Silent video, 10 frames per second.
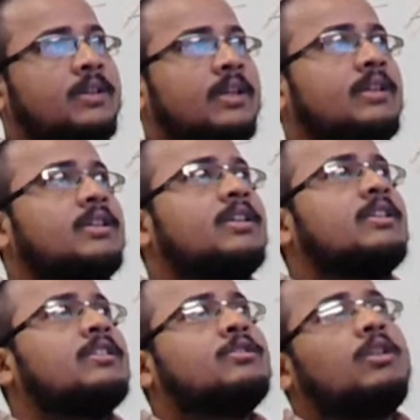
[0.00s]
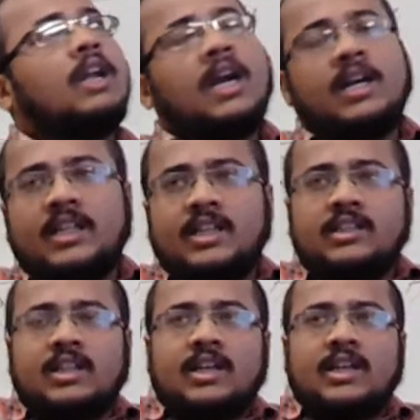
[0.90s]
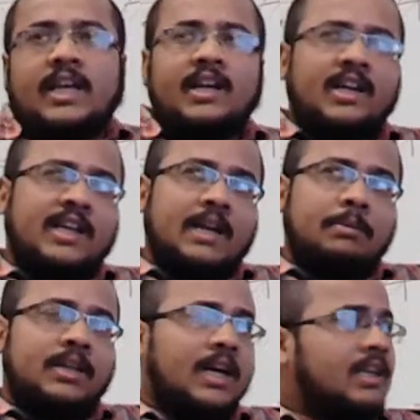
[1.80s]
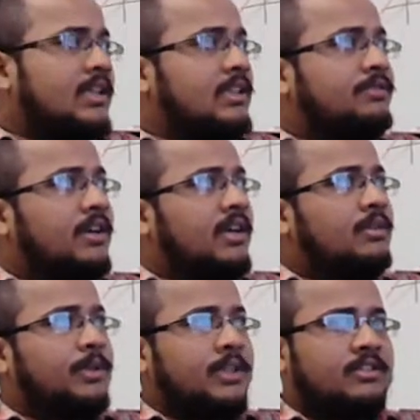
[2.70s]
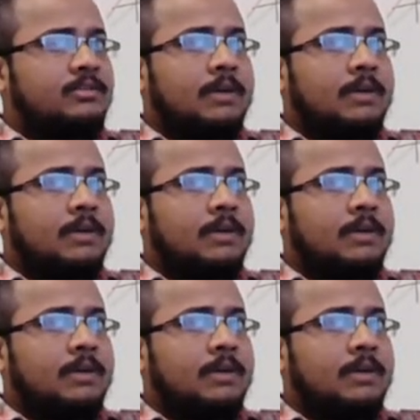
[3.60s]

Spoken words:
Okay. So learning in the ANN can be done in different ways,